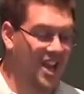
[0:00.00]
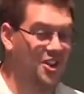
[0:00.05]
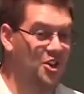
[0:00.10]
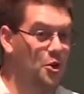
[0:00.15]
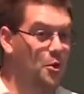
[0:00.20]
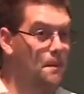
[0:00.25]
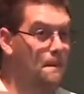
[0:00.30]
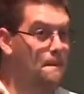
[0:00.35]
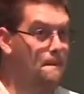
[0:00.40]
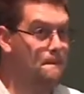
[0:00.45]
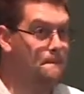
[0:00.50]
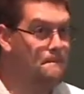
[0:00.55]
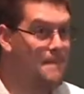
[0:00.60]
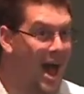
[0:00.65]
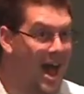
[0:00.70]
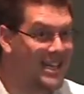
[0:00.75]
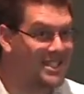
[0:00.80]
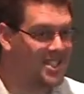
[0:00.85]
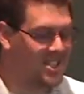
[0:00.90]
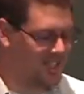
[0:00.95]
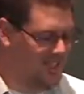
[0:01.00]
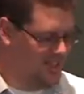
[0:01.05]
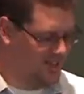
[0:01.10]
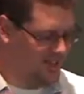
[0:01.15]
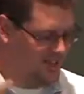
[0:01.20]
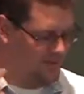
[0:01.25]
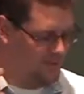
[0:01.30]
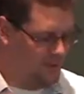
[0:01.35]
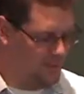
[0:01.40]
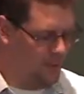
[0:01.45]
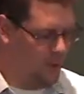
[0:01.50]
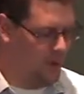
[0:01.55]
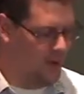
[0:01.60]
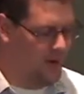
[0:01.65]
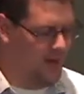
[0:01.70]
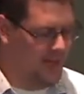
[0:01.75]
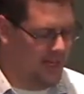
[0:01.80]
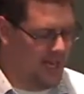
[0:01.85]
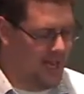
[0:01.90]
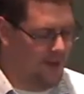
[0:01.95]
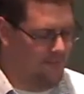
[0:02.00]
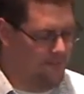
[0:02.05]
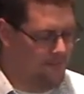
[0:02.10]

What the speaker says: You must be born again.